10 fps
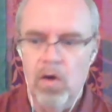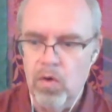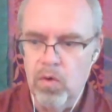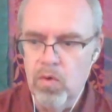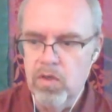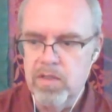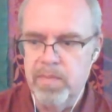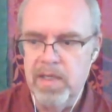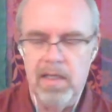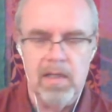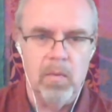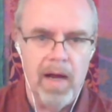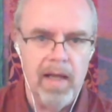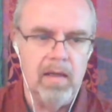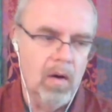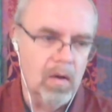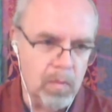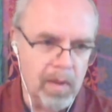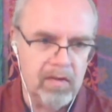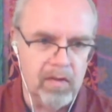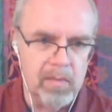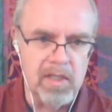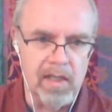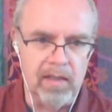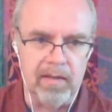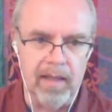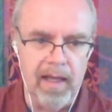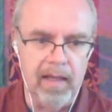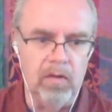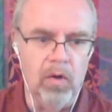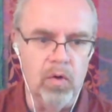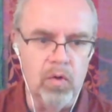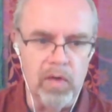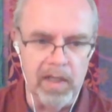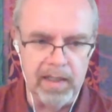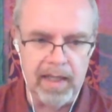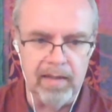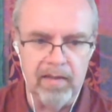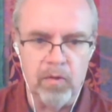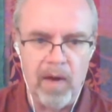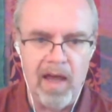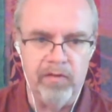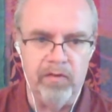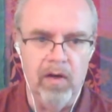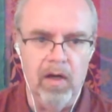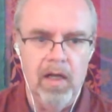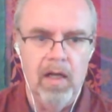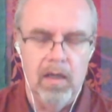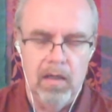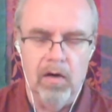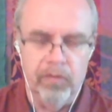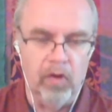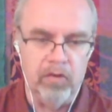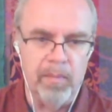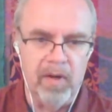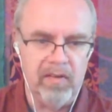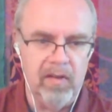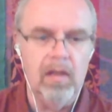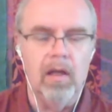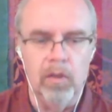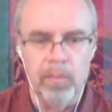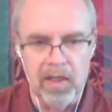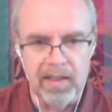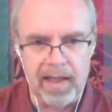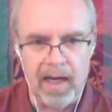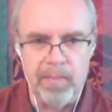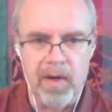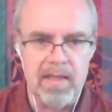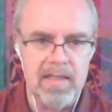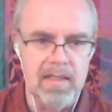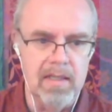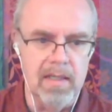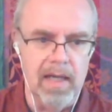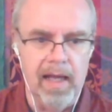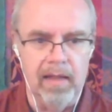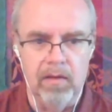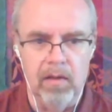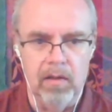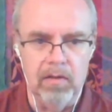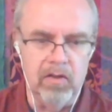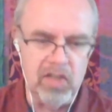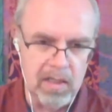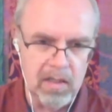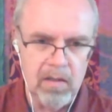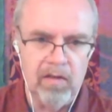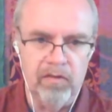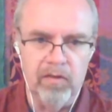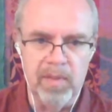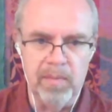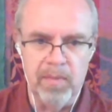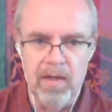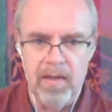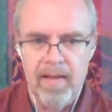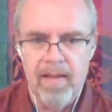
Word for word: who speak when on what subject, and the who you can derive, uh, of course, the person, the political party, and uh, the gender of the people.